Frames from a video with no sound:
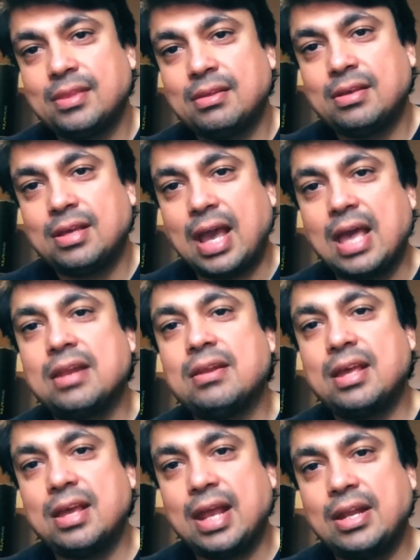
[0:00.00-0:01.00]
and
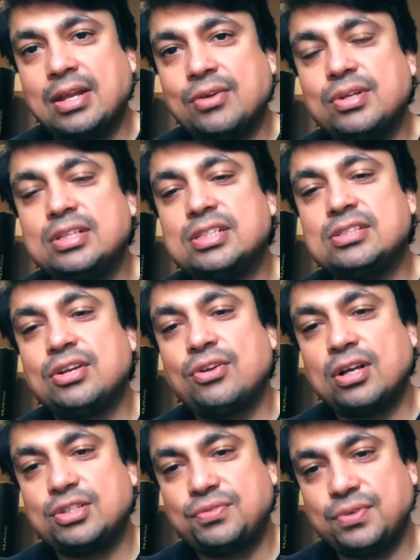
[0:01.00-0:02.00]
it increases a
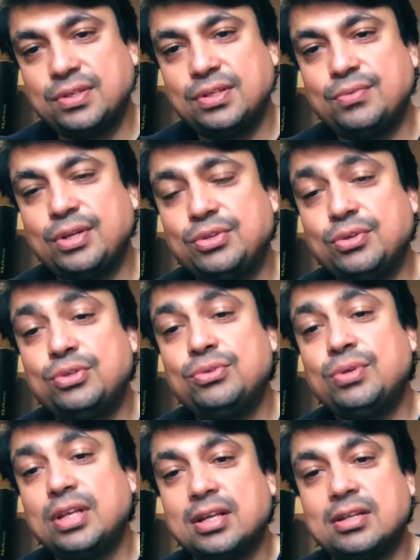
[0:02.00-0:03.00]
notch further when you're
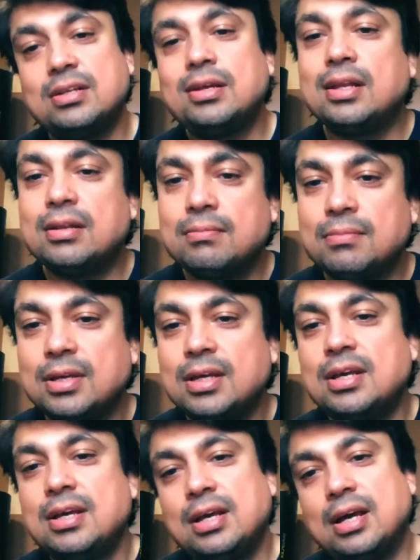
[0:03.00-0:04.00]
doing it in
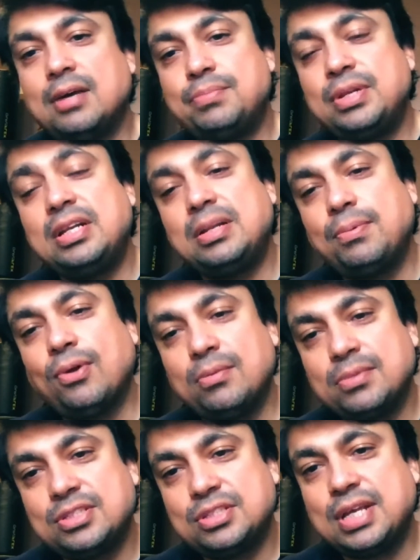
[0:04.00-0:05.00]

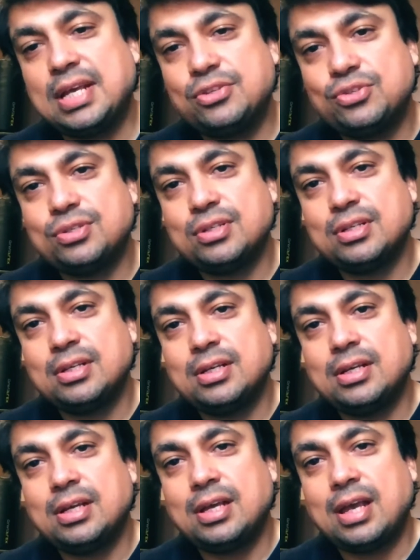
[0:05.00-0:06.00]
pre-deployment stage,
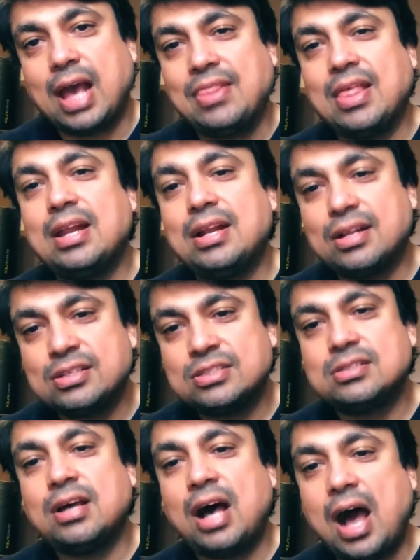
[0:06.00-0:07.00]
and then it is
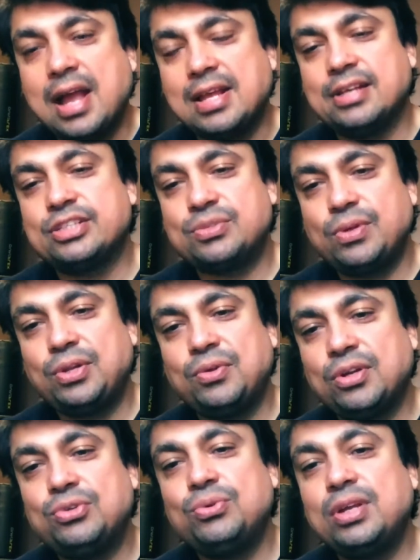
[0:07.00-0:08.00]
highest when you are
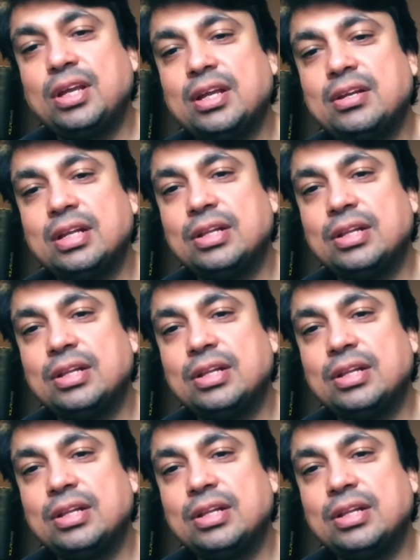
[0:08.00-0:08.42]
doing it in the